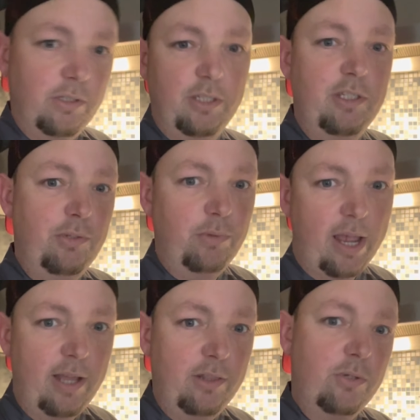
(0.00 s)
and then you
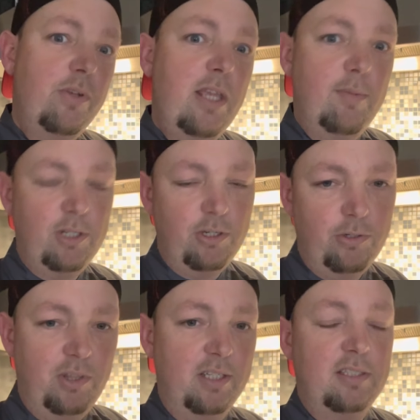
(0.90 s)
add the cream and you
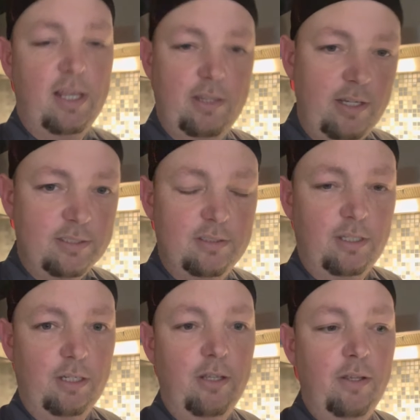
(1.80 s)
do this, that, and the next thing.